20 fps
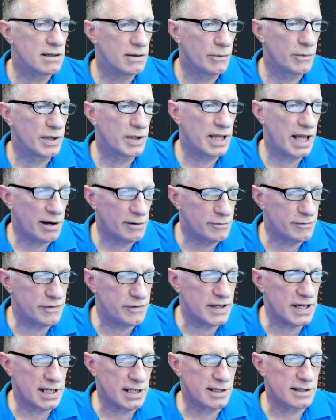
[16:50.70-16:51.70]
Without
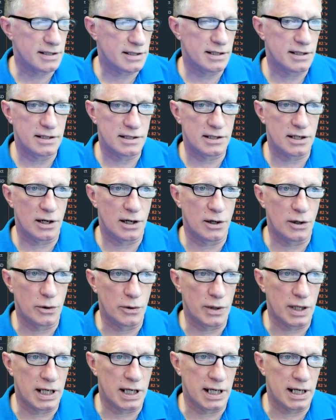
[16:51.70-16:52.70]
fees.
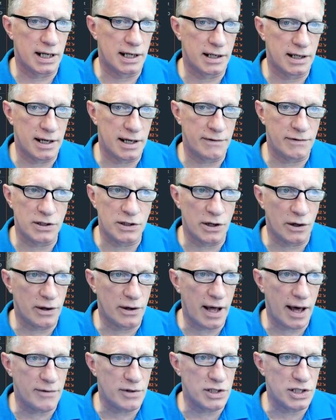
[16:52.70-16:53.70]
So if you don't
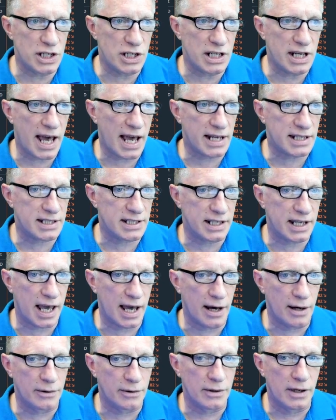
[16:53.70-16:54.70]
have a GDAX
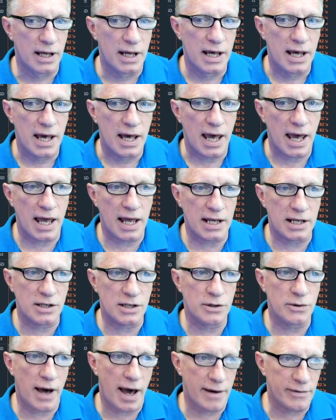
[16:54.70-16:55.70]
account and
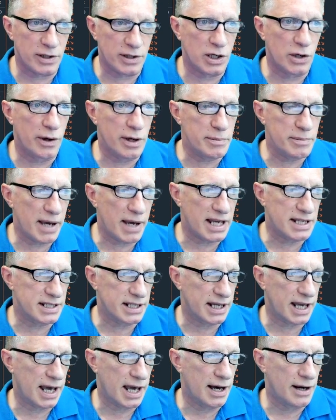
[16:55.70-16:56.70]
you have a Coinbase
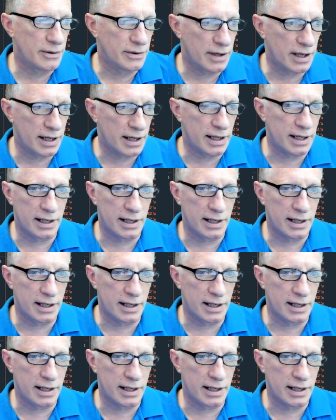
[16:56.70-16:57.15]
account,